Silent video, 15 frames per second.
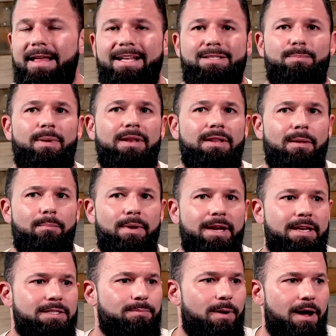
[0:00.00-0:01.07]
that's been the
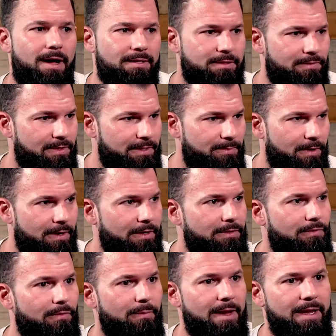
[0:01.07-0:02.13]
biggest positive
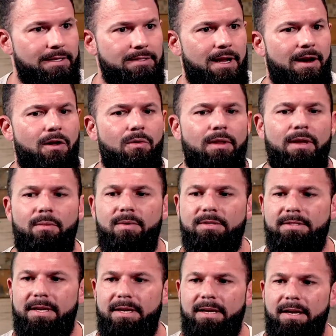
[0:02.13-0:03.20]
experience for me is not only
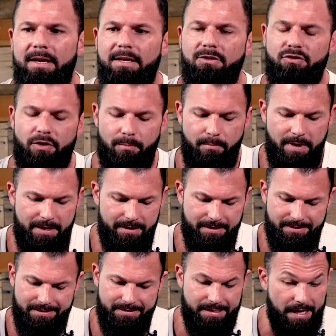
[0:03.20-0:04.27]
was it
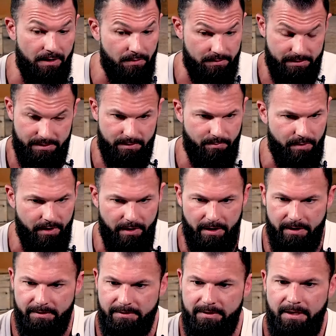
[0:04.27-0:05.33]
tremendous sales
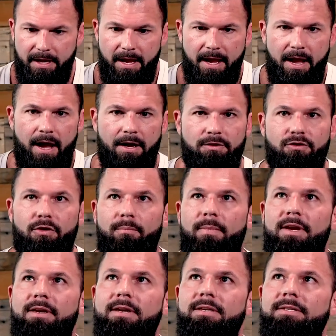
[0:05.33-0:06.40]
experience, a
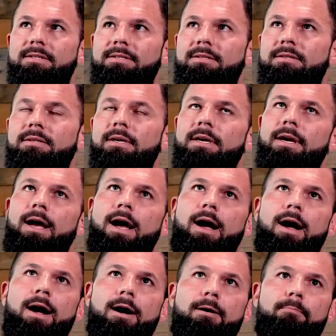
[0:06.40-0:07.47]
tremendous
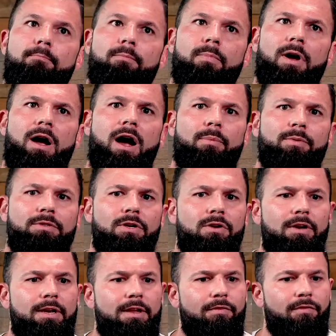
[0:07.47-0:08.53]
um,
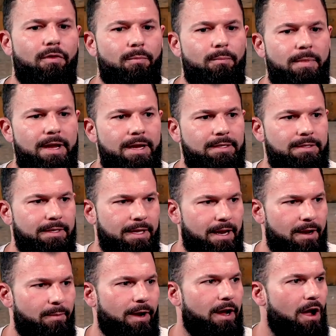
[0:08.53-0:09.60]
opportunity for me to get
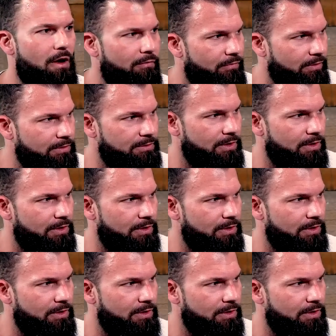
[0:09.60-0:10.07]
out of my comfort